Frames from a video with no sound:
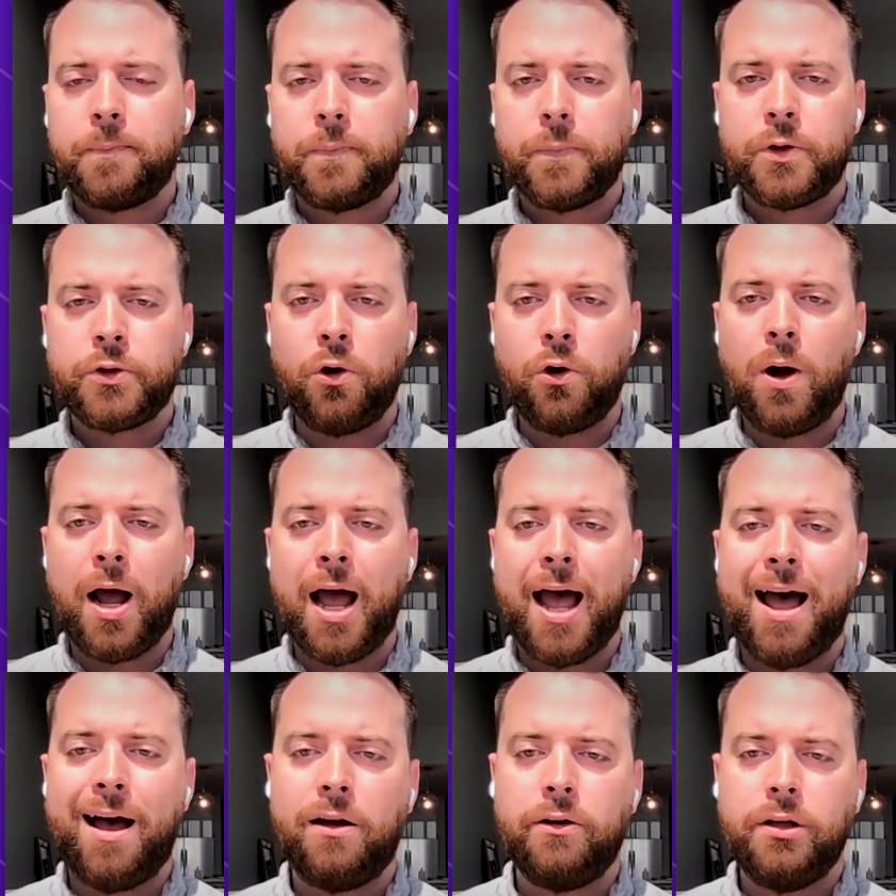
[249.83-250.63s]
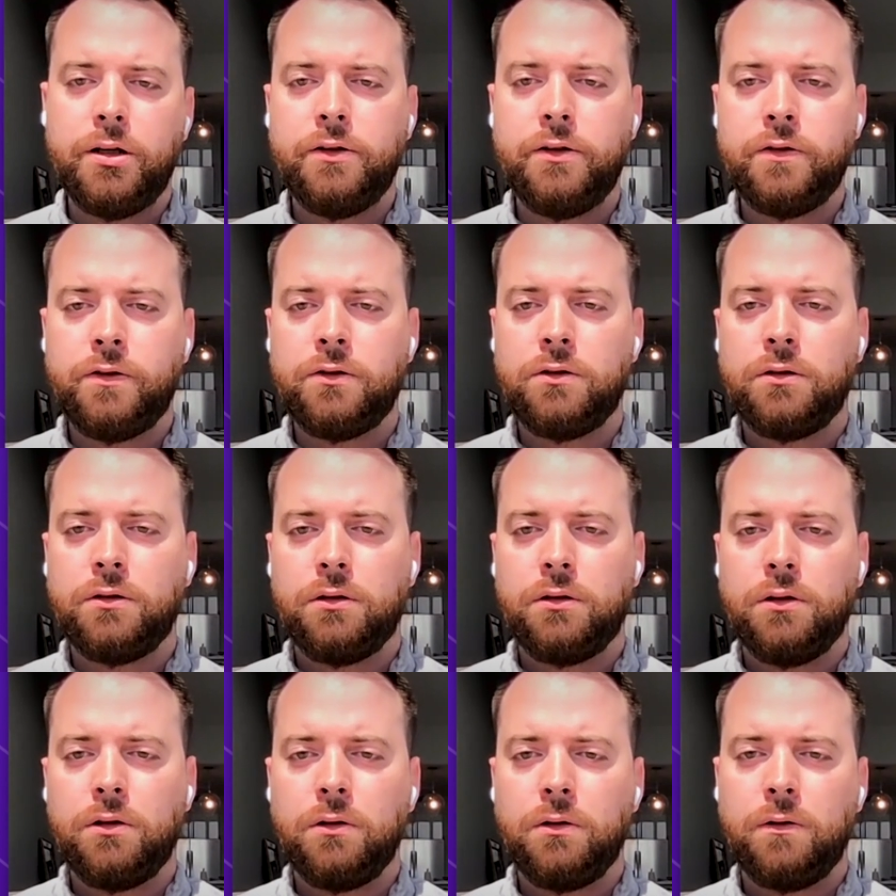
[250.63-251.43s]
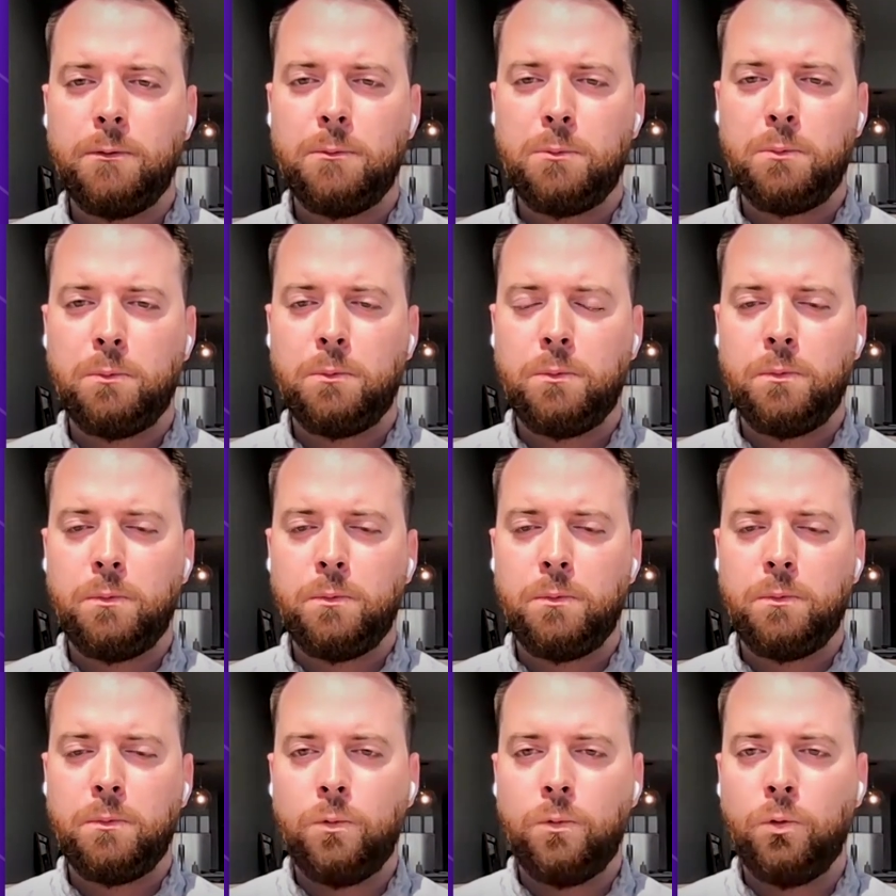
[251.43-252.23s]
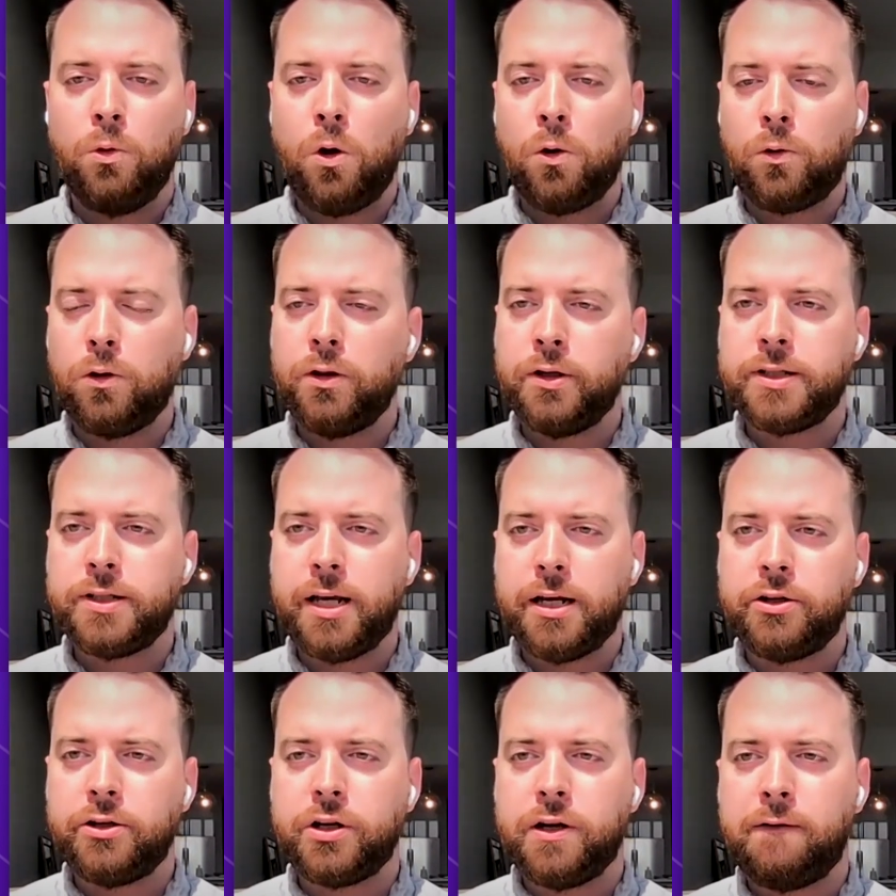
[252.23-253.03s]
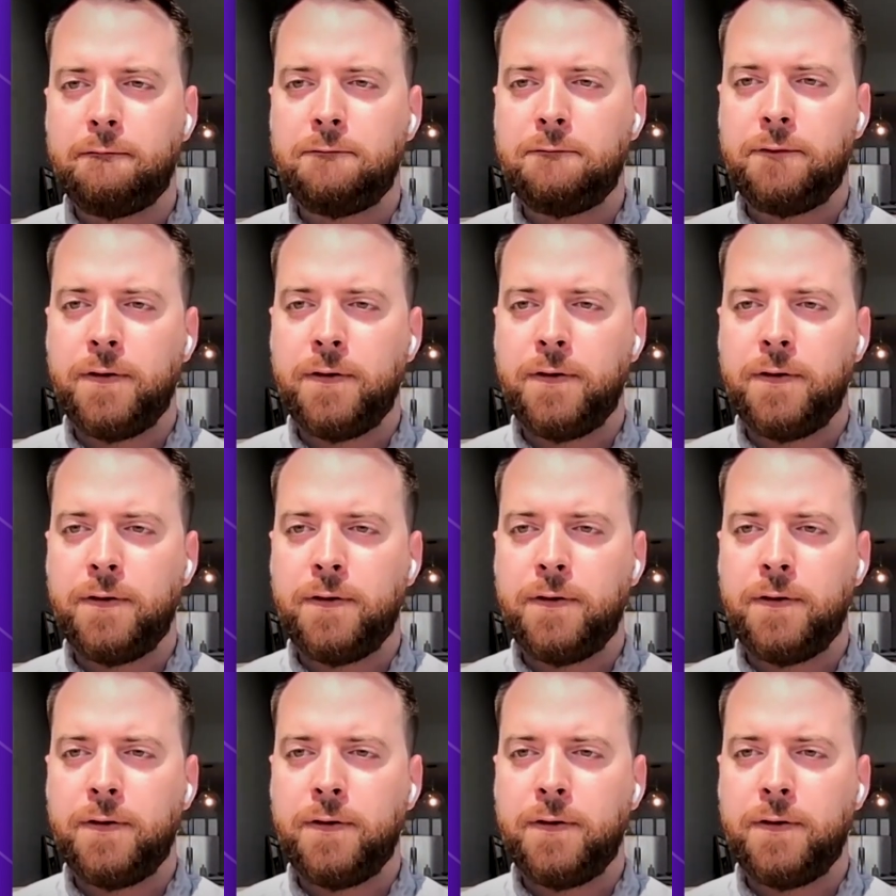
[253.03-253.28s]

So how does localization